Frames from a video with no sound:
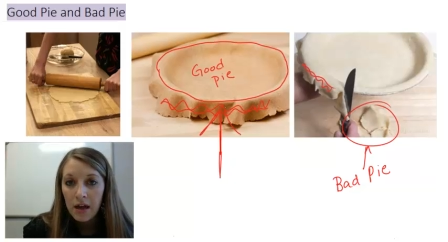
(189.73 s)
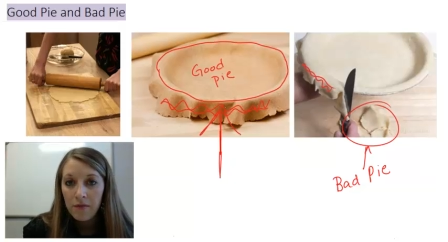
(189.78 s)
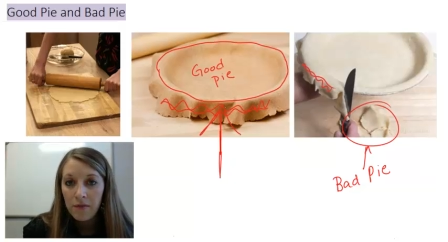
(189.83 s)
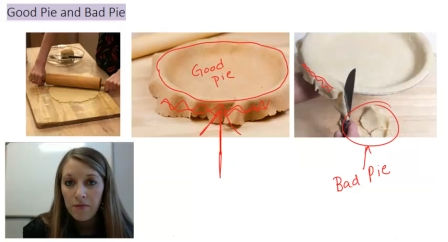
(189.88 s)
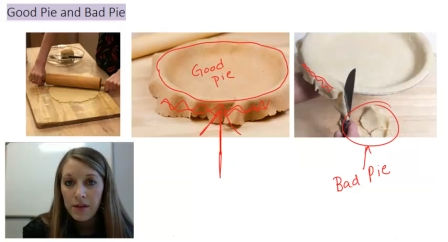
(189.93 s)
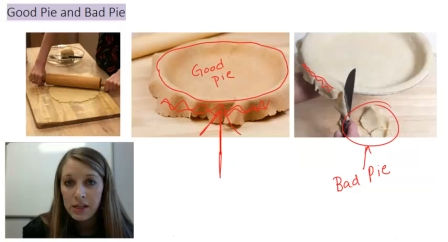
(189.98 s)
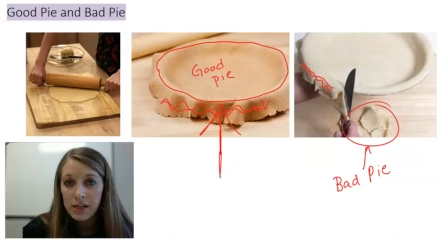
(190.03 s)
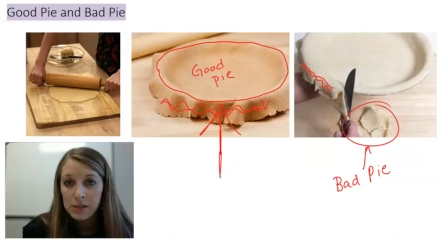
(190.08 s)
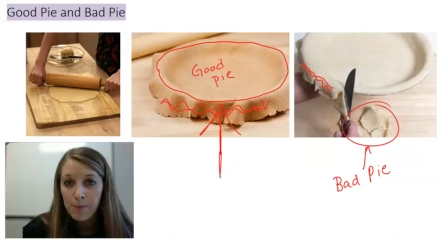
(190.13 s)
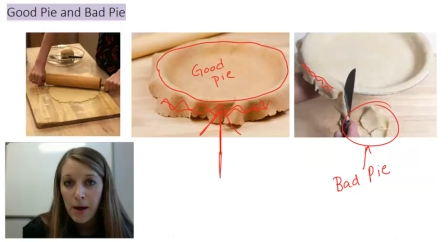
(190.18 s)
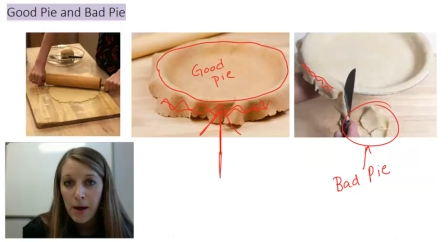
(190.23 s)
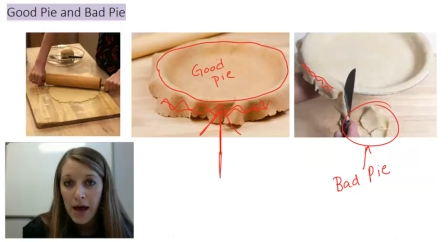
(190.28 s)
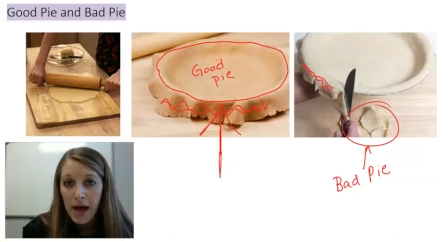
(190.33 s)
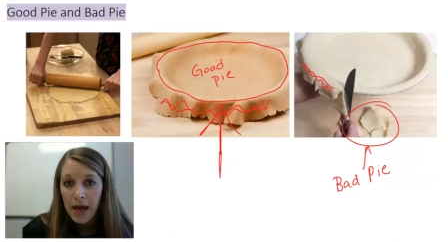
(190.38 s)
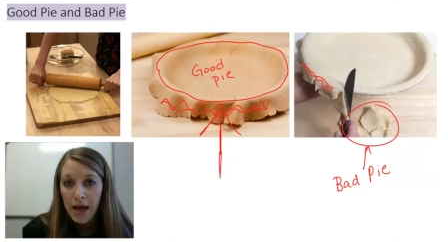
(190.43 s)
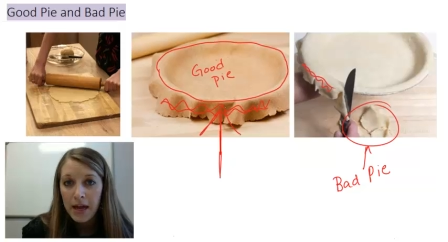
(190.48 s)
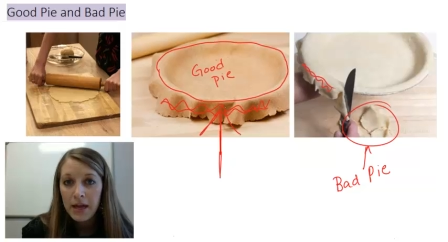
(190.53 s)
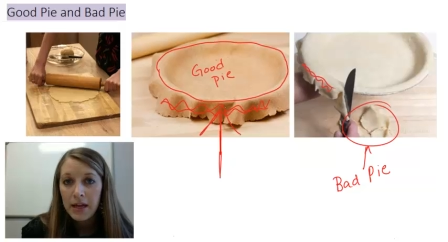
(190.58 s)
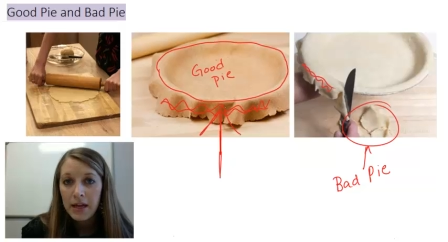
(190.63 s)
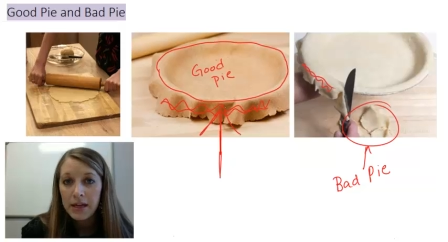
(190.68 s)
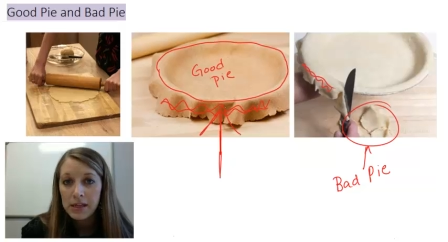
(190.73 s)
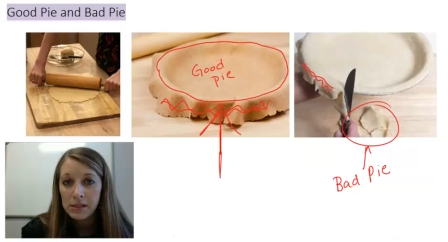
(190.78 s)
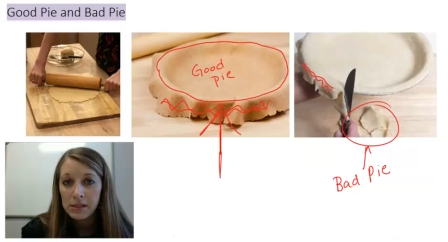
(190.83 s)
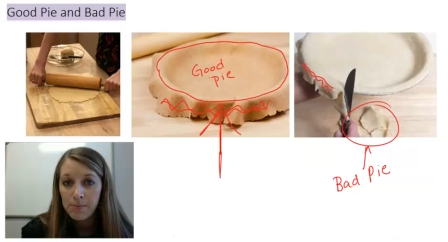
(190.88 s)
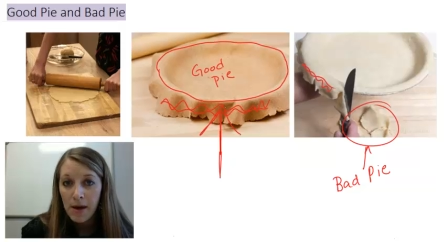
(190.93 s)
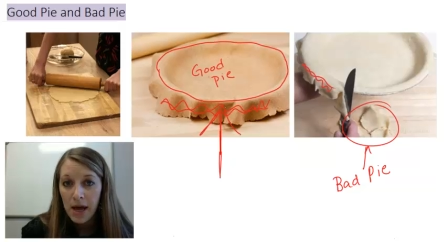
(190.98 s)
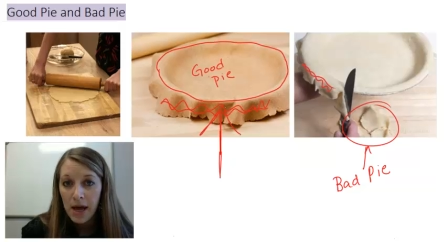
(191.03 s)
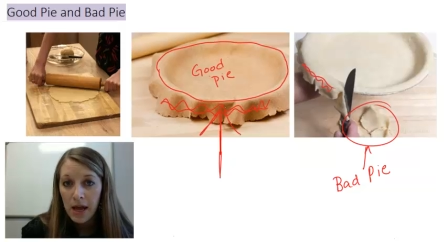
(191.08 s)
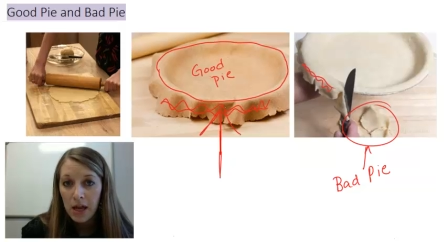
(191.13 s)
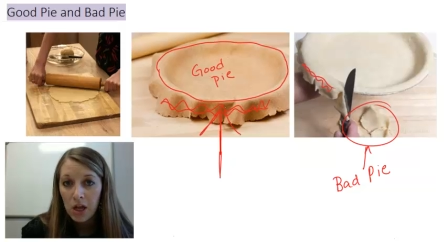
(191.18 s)
of this pie is
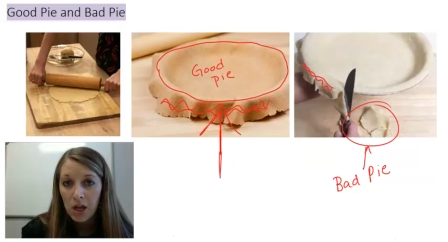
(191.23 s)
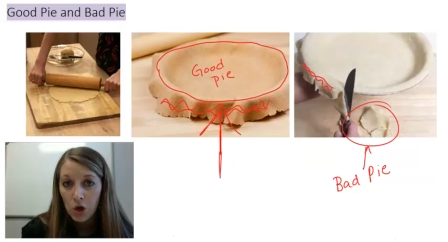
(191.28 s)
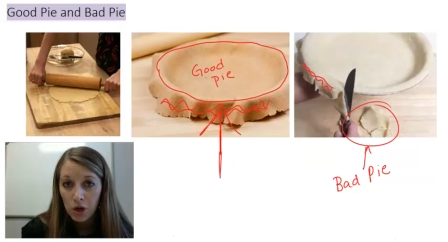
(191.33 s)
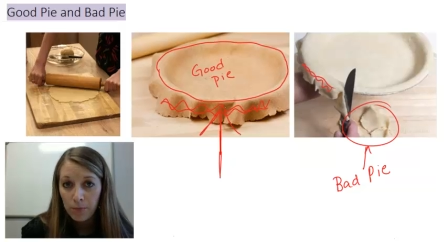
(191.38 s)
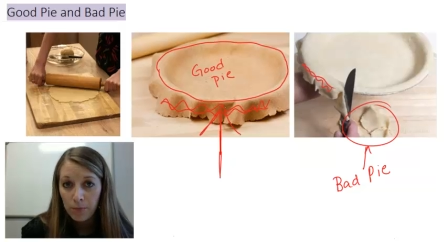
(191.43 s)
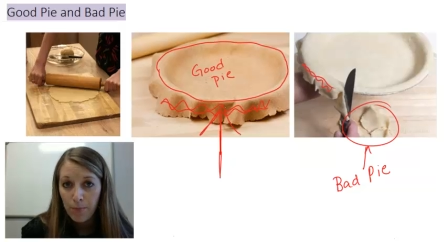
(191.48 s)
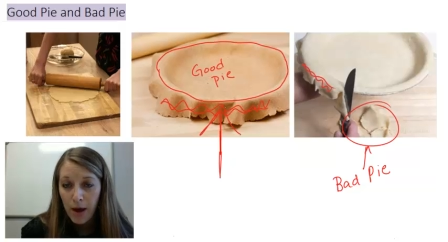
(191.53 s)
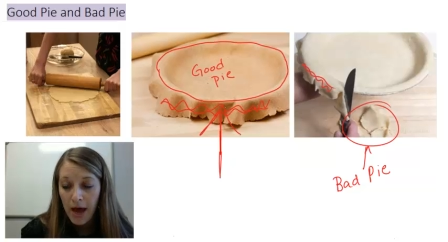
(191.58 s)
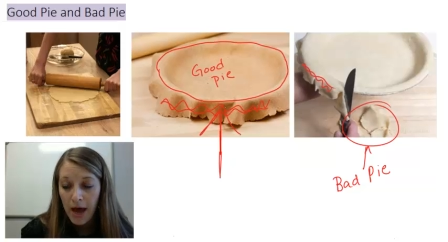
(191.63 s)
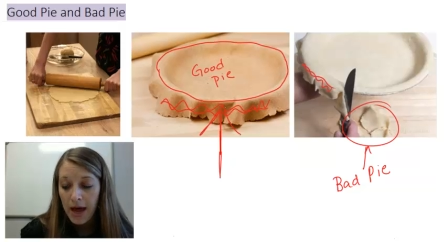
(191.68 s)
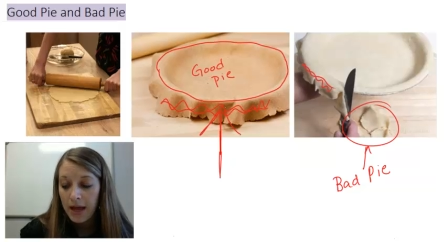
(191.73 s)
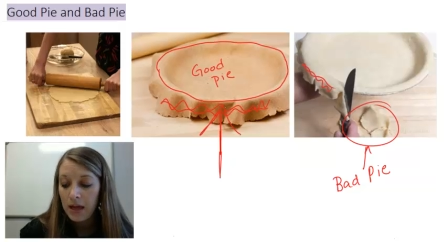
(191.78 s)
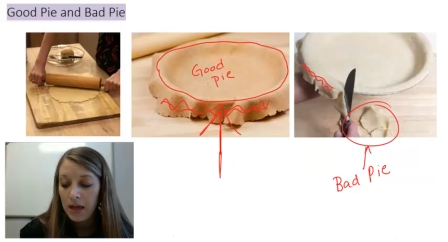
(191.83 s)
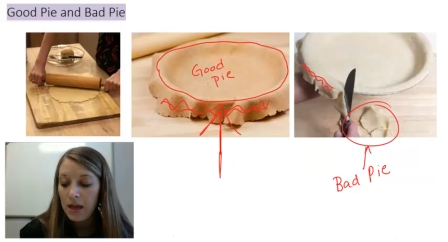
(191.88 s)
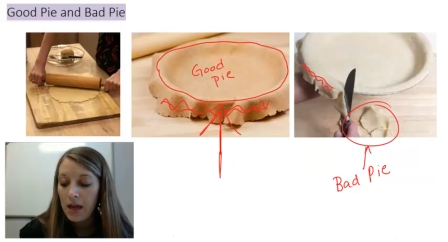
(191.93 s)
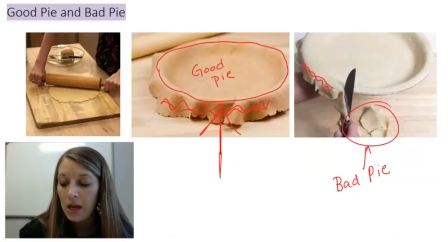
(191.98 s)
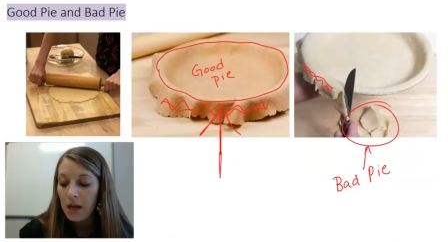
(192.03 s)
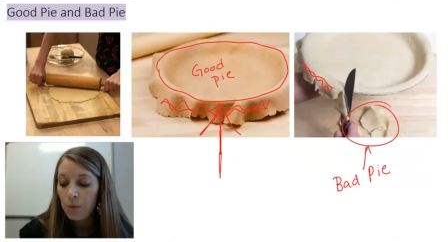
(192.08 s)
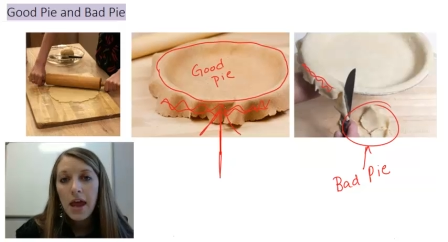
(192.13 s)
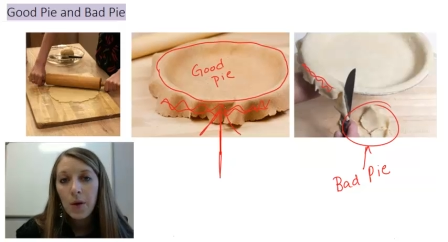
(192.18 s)
my good pie,